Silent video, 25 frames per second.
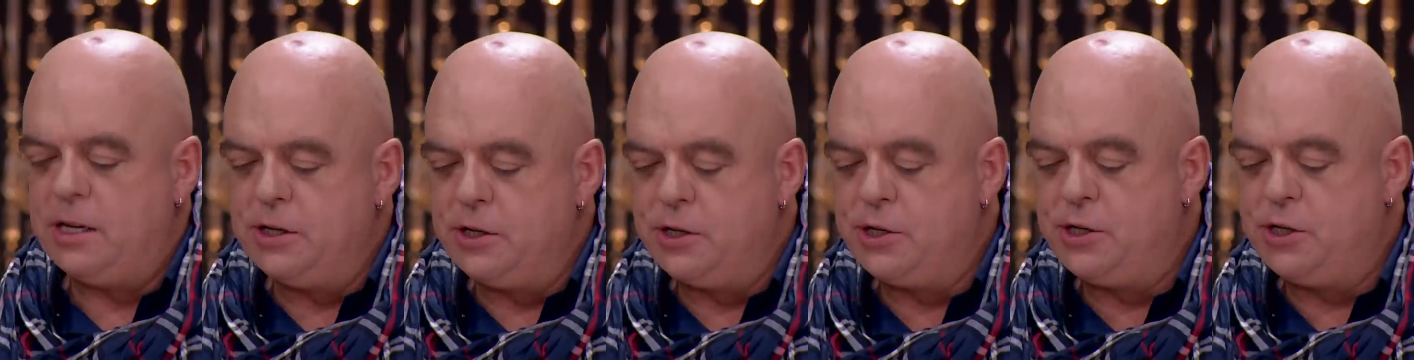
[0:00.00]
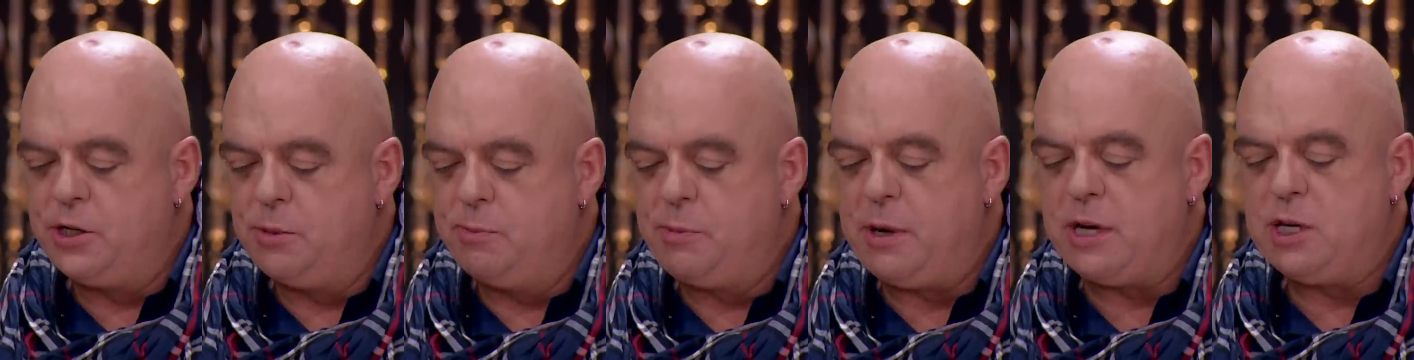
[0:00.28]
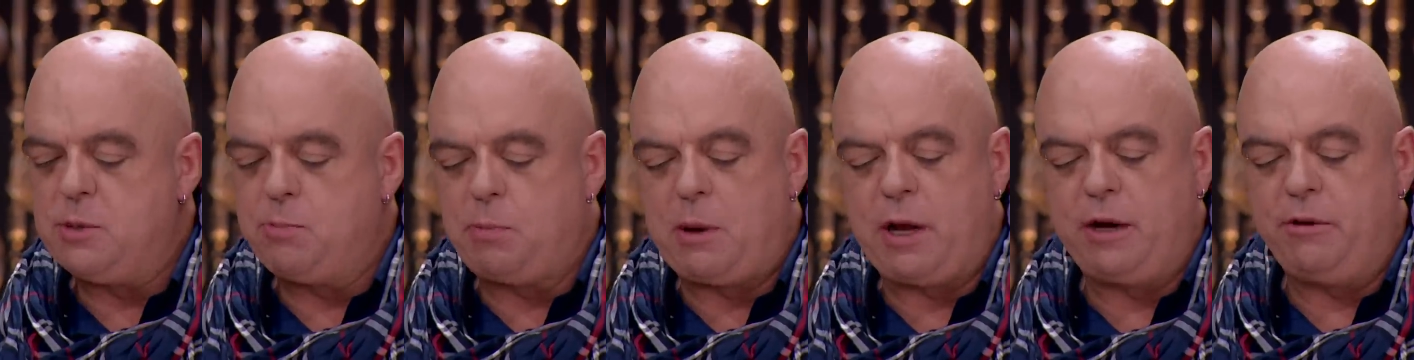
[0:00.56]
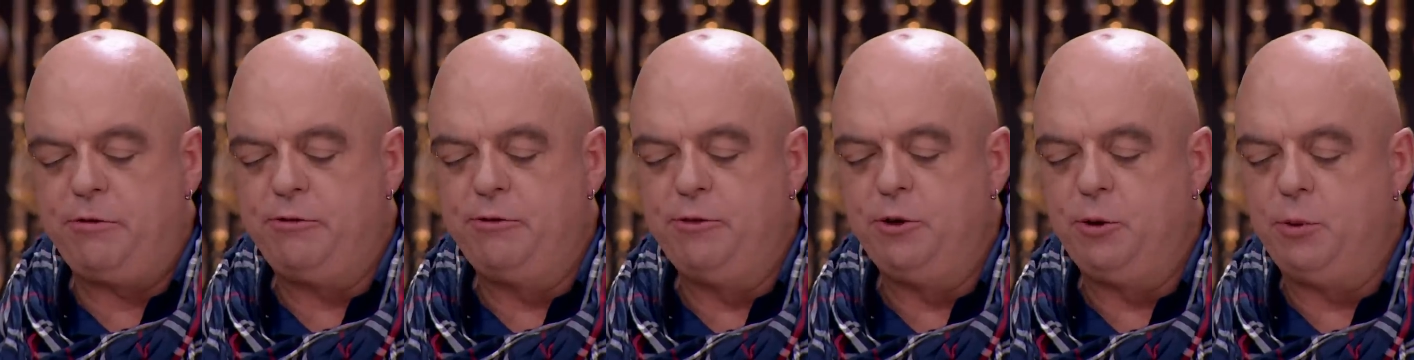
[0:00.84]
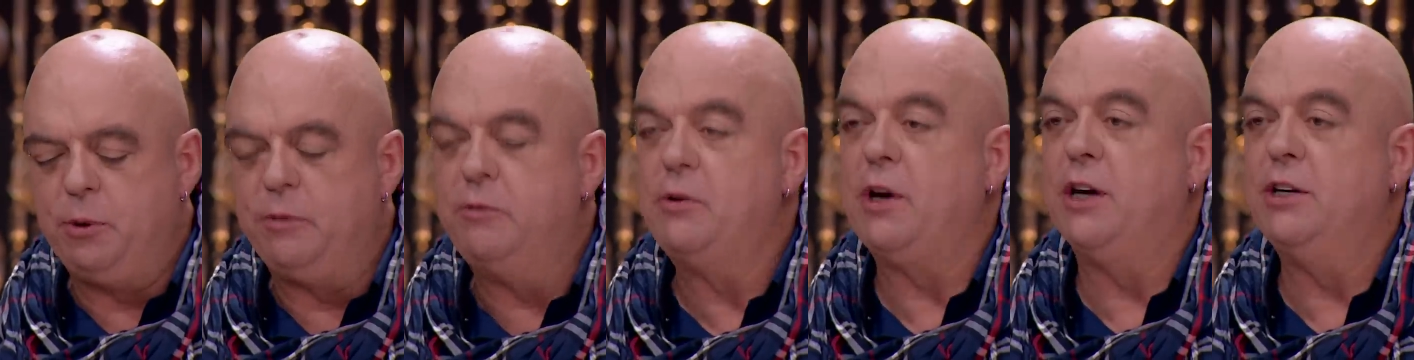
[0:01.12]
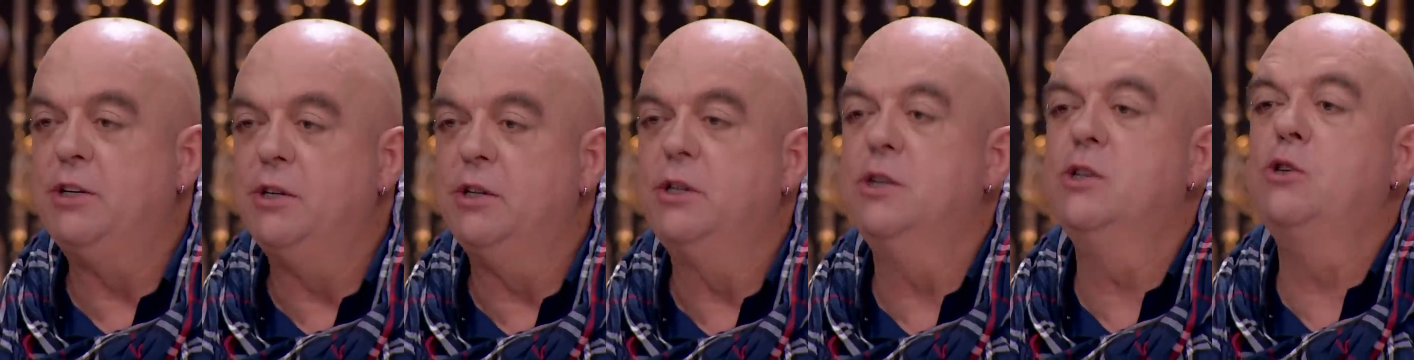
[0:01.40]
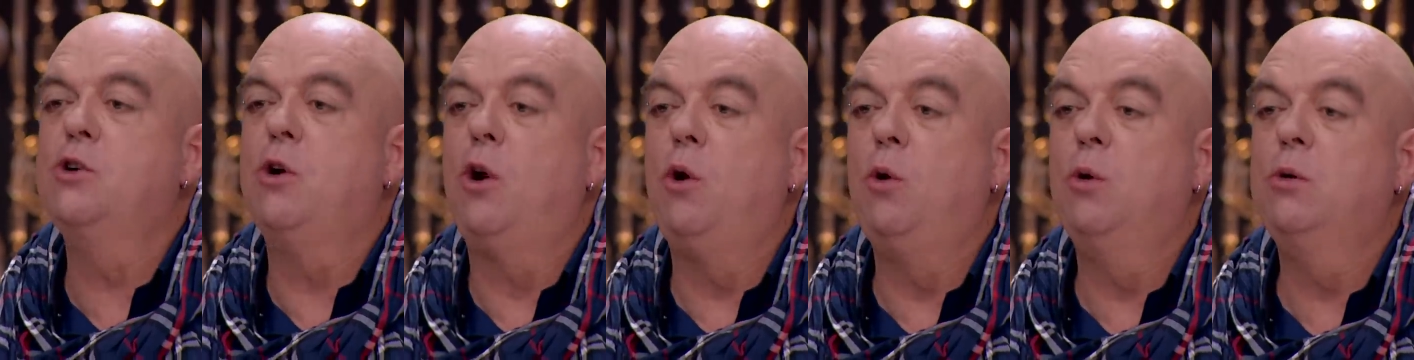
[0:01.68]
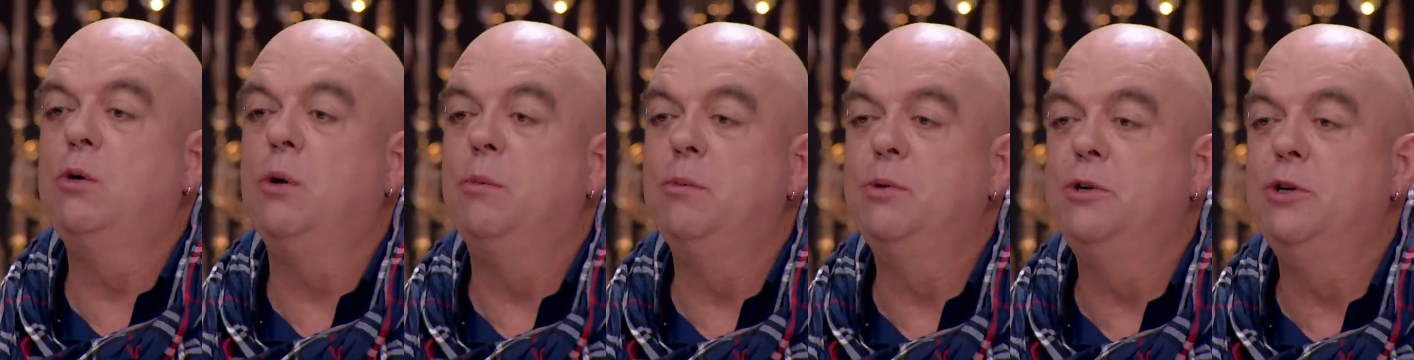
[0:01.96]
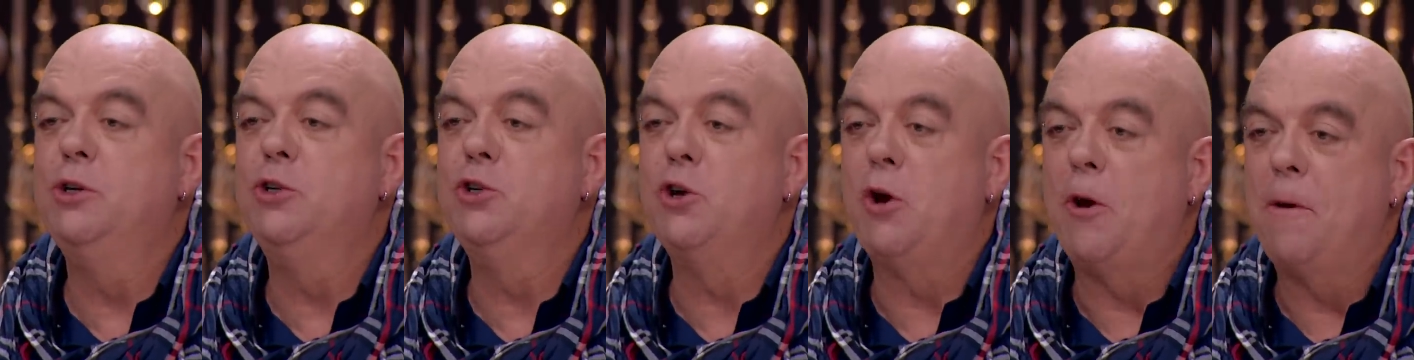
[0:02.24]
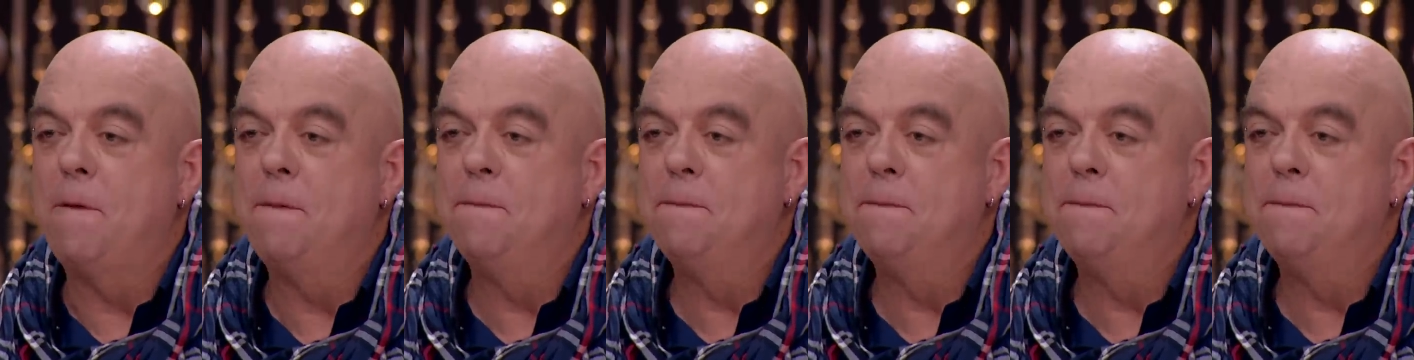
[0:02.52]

this is the best plate of food we've tasted this whole competition.